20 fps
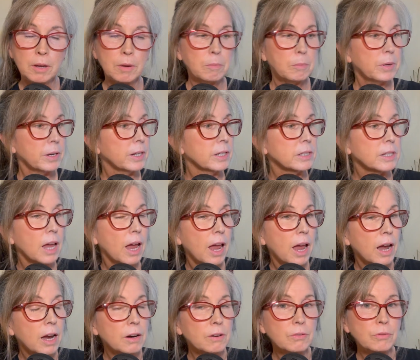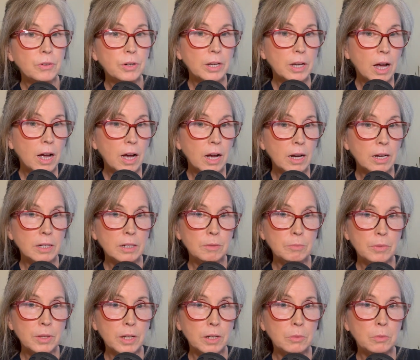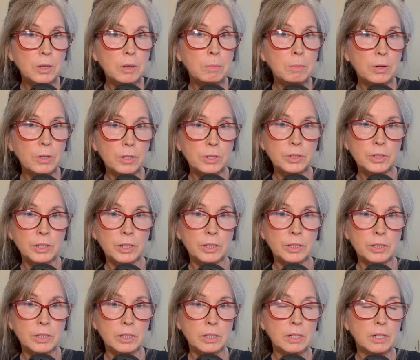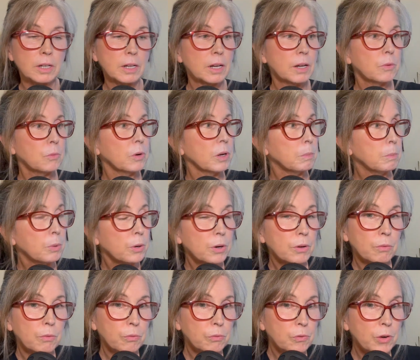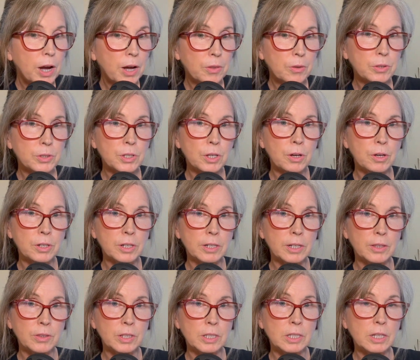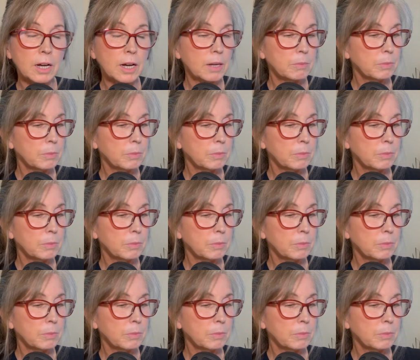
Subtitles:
Because every item that we purchased, we put feathers on it at the time.